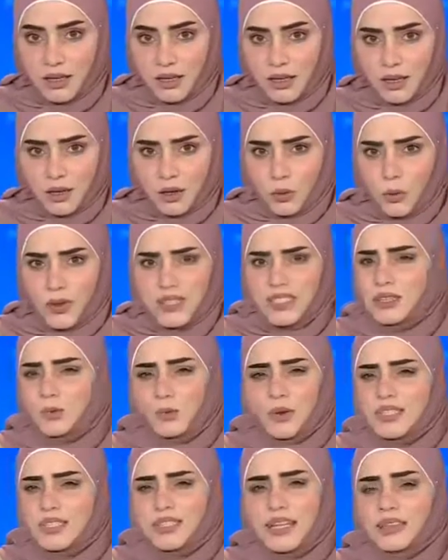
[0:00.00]
Well, I what's, feel
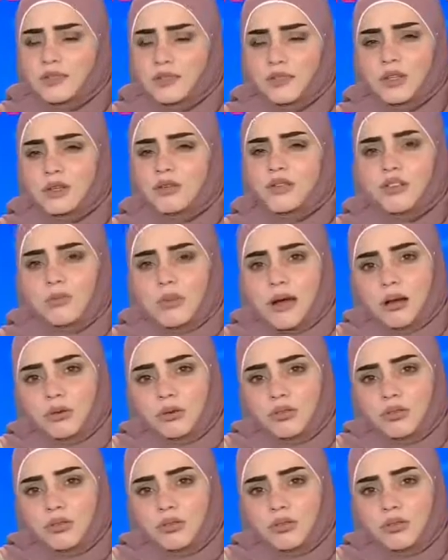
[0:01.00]
what's that yeah, feud about?